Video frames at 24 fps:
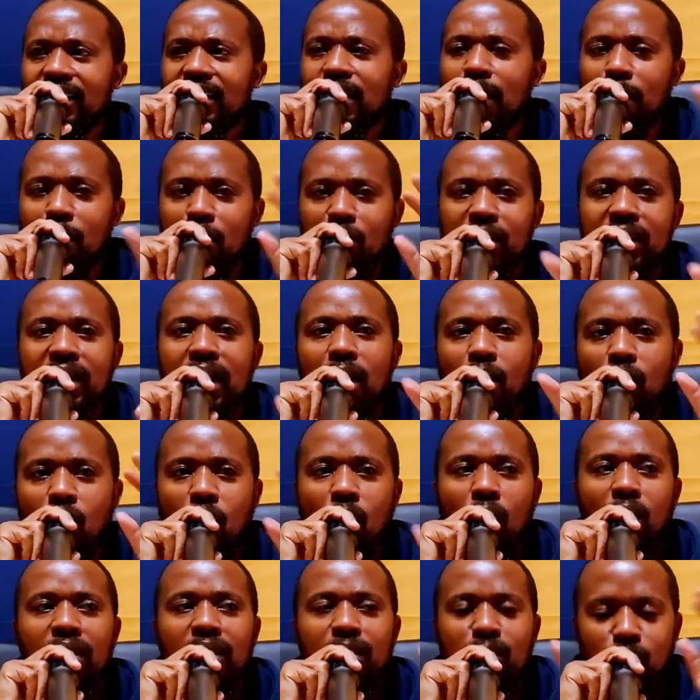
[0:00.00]
The more
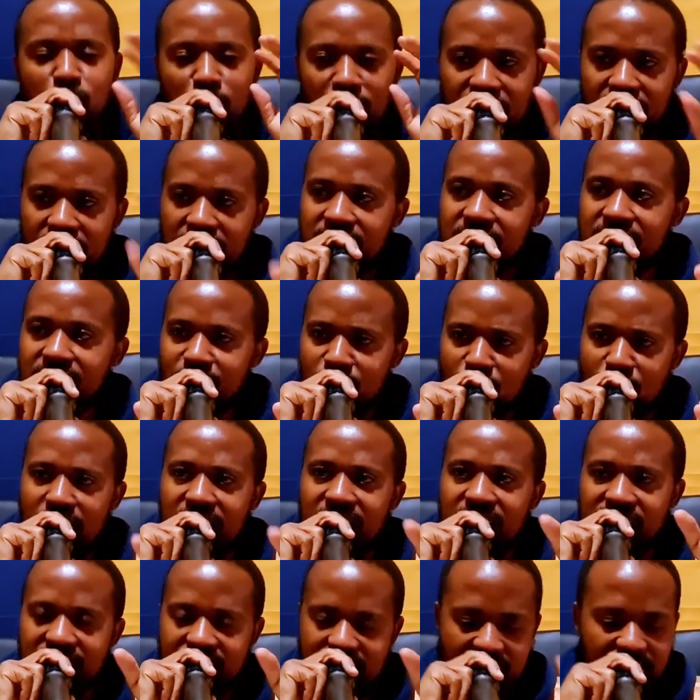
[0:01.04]
God is with us, you
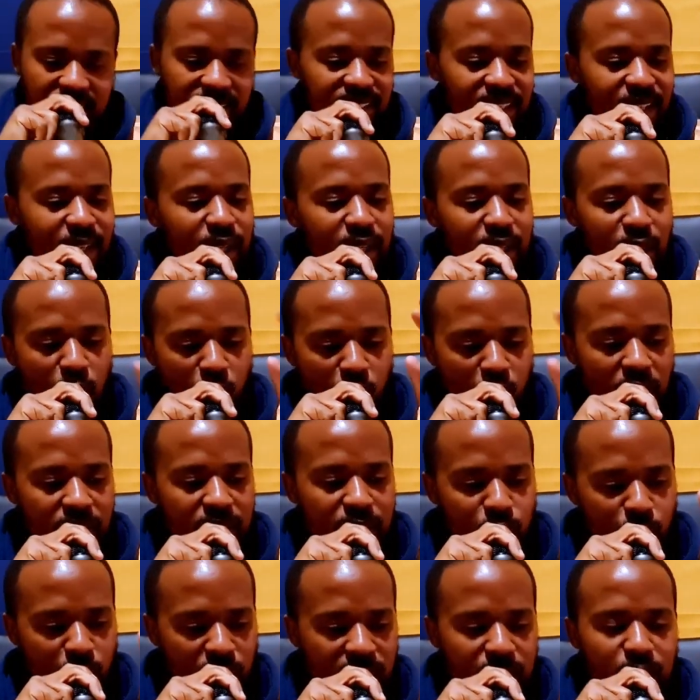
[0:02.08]
understand? The Lord
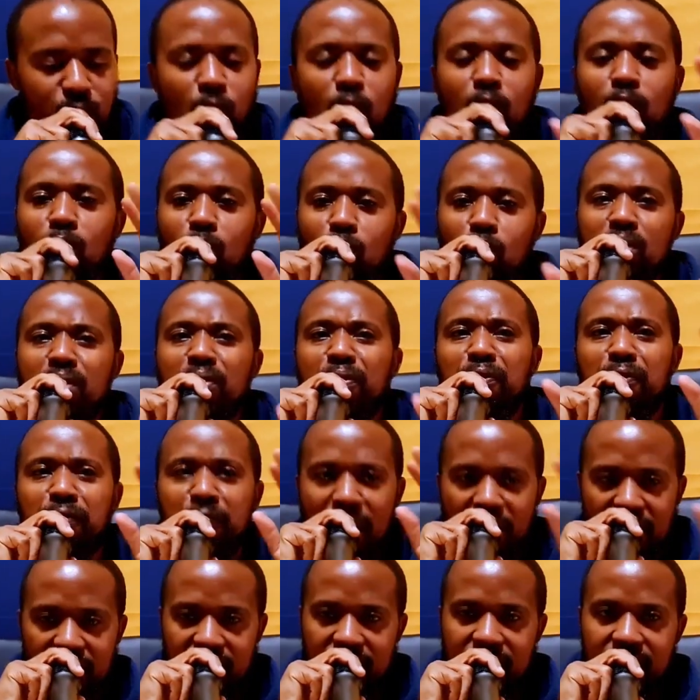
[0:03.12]
is with us. Don't lose
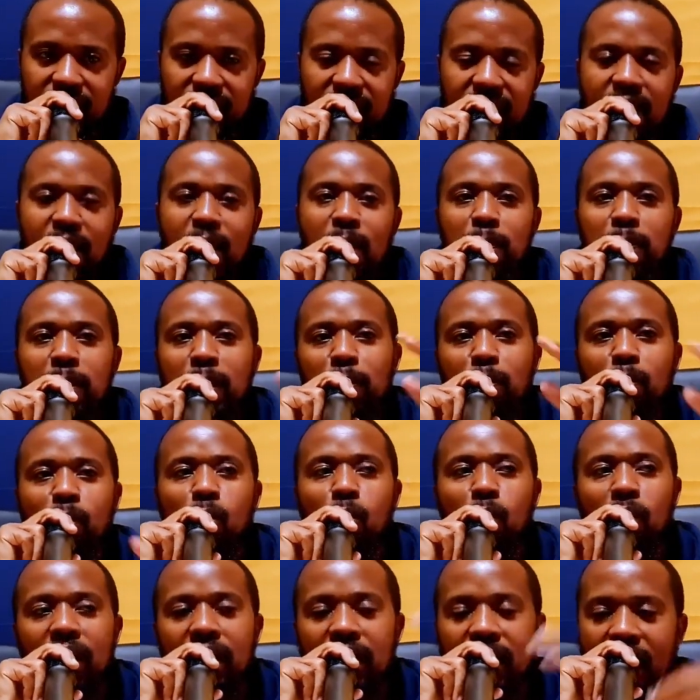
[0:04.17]
faith. People
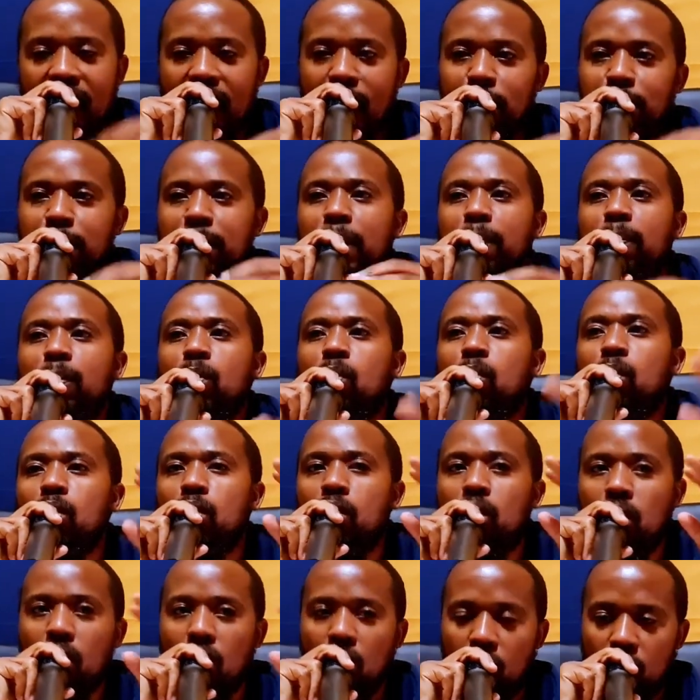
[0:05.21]
will come, people
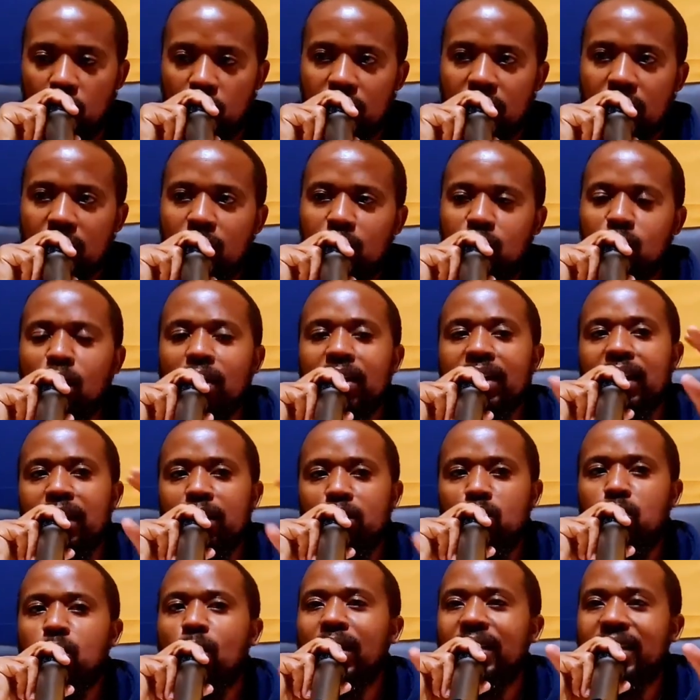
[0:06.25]
will go. Don't
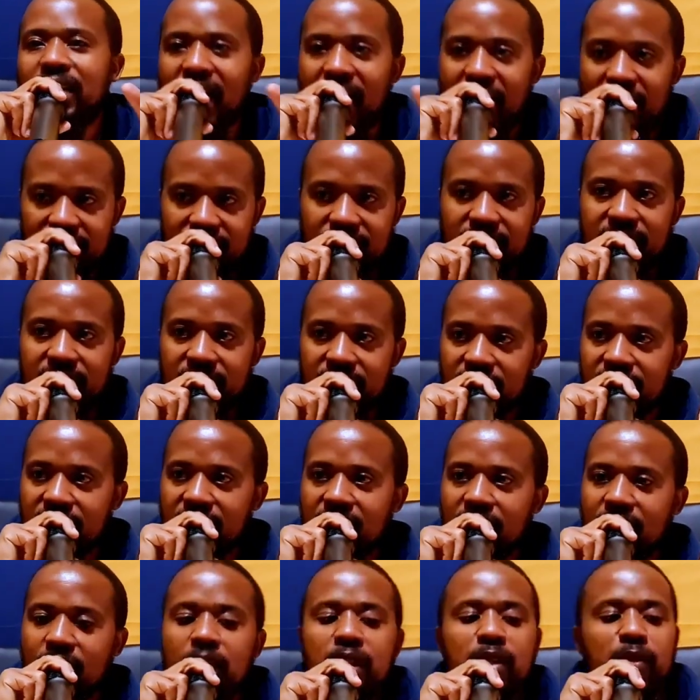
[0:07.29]
get too attached.
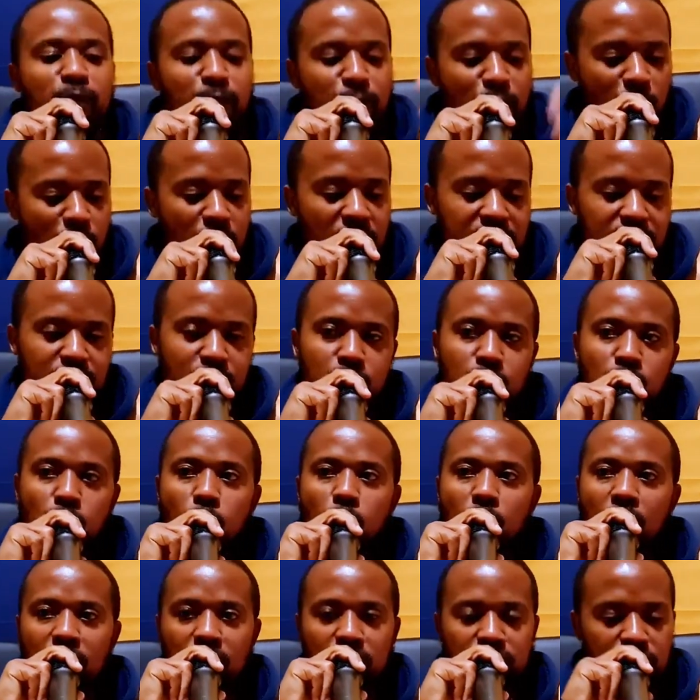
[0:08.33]
Focus on the
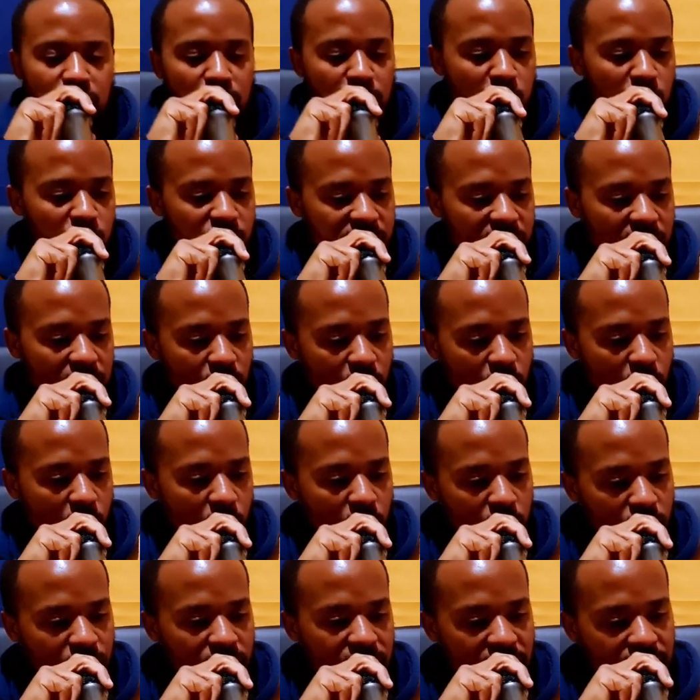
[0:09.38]
word of the Most High
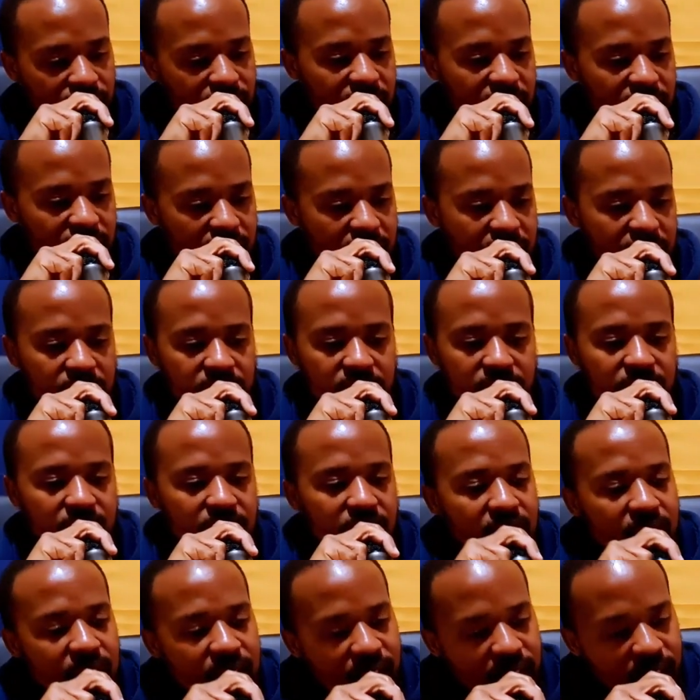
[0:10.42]
God of heaven and earth.
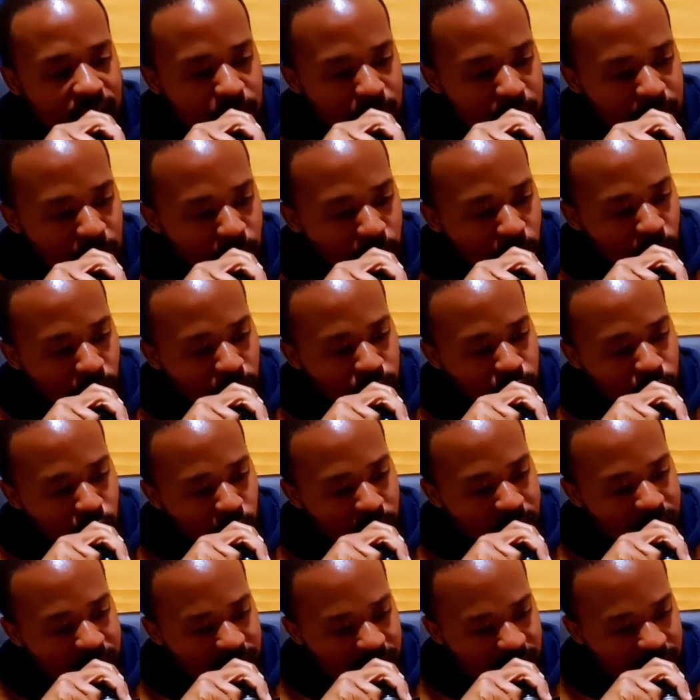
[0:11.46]
Give me the book of
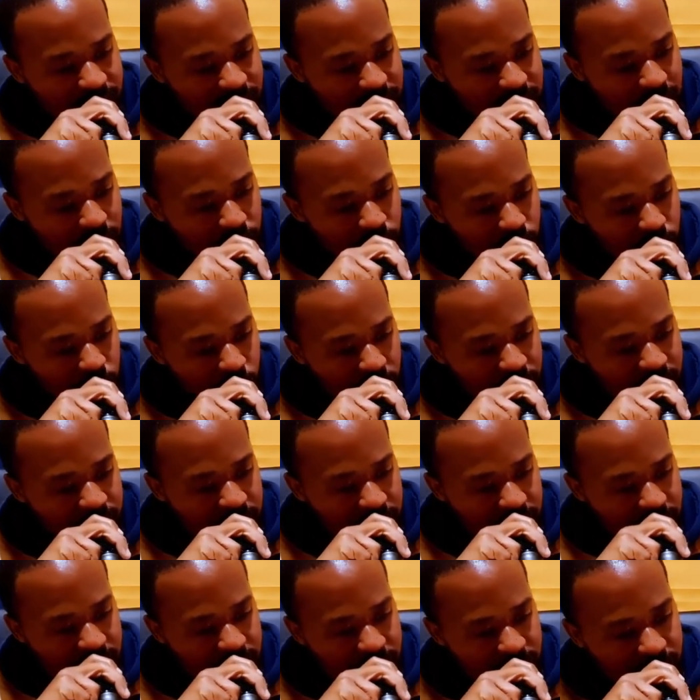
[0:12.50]
John 6 now. John
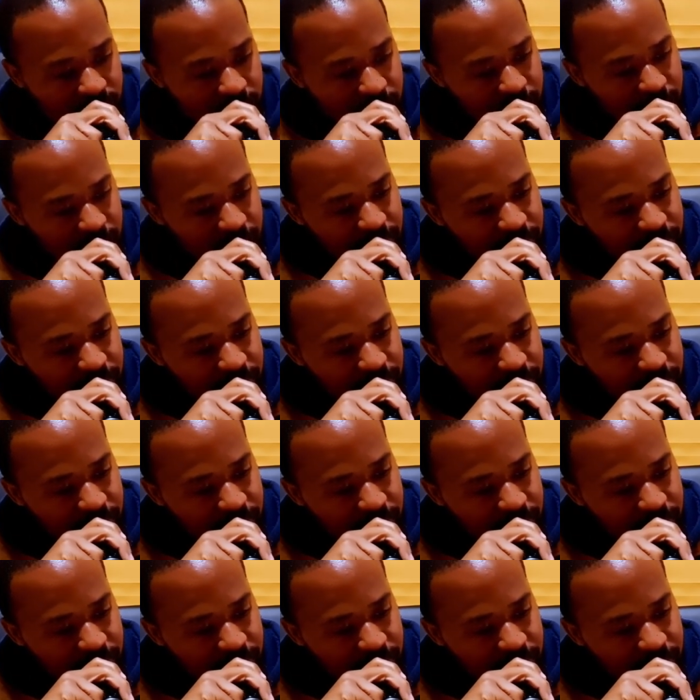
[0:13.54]
6.